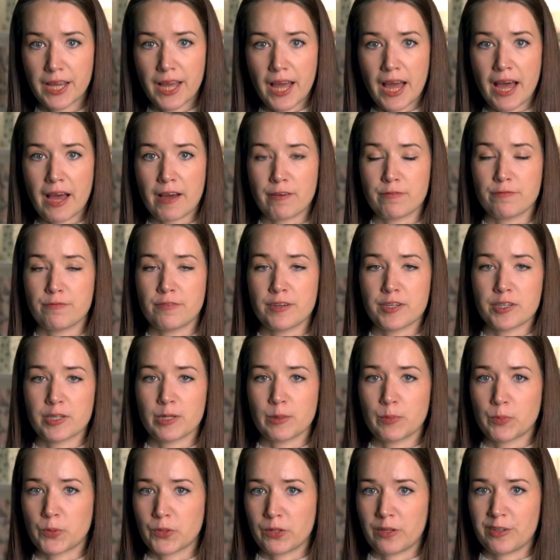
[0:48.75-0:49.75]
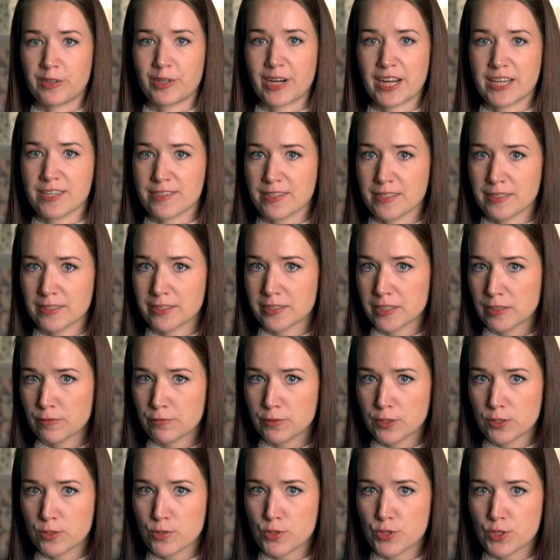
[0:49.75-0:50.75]
have very polarizing
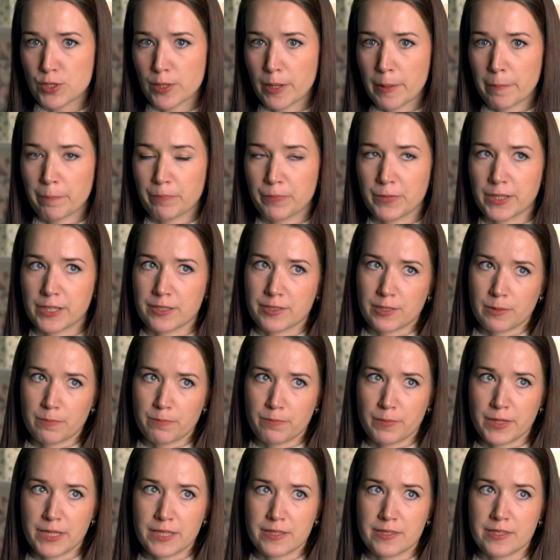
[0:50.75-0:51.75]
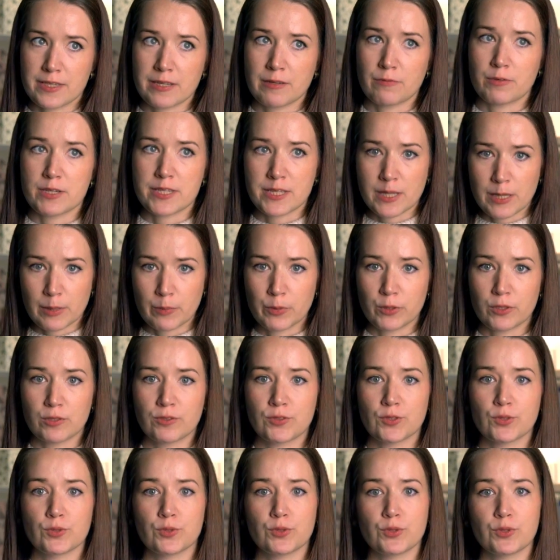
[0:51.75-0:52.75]
reviews, because it means it was able
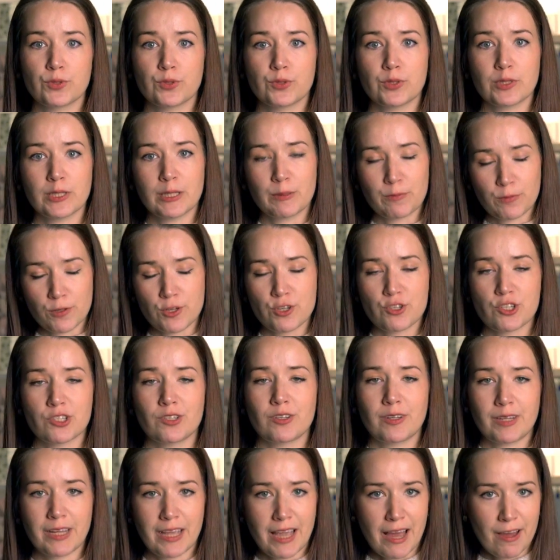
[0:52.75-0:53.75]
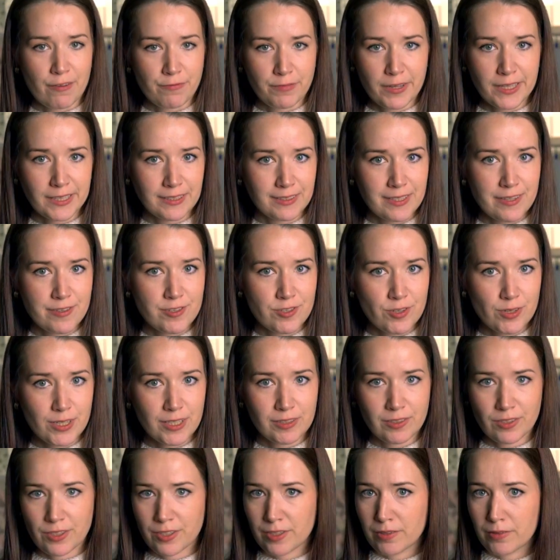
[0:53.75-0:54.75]
to emotionally affect its
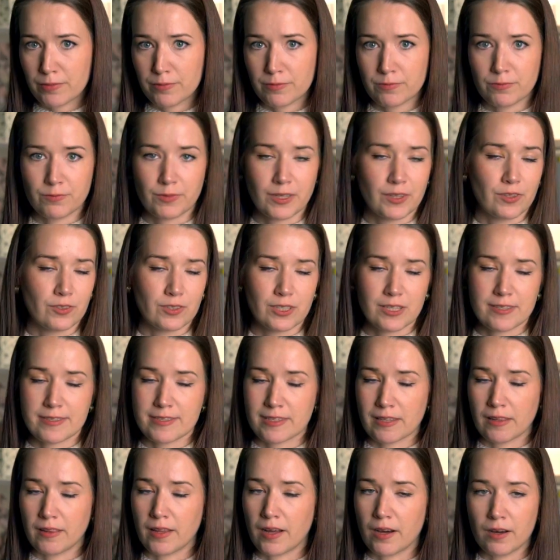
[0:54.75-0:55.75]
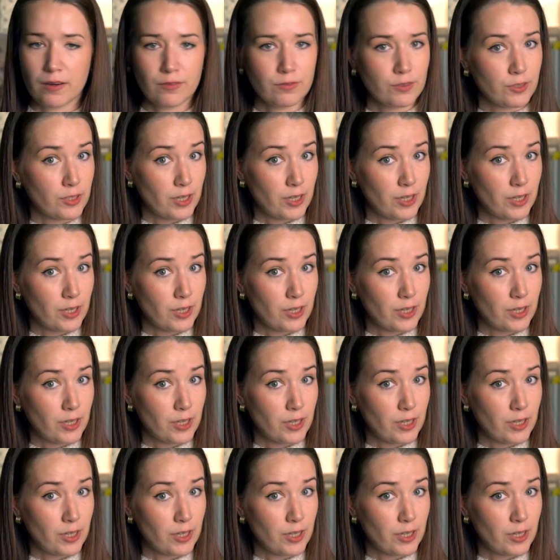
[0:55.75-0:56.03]
reader, whether it's love or